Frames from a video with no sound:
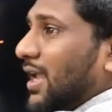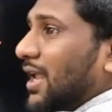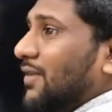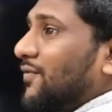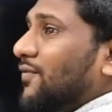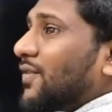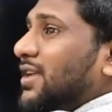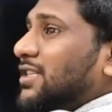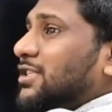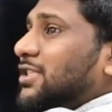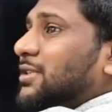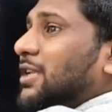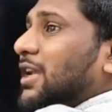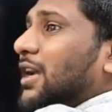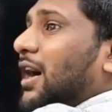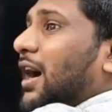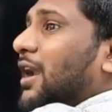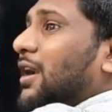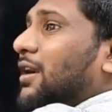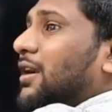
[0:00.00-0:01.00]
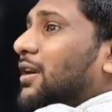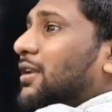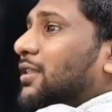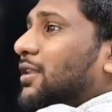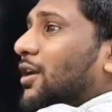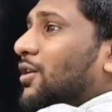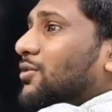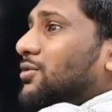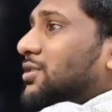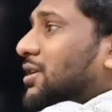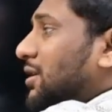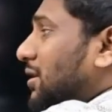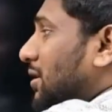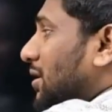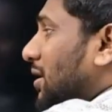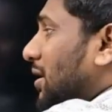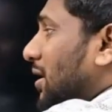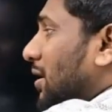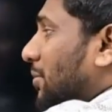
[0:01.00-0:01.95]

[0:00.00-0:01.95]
Investing 100,000,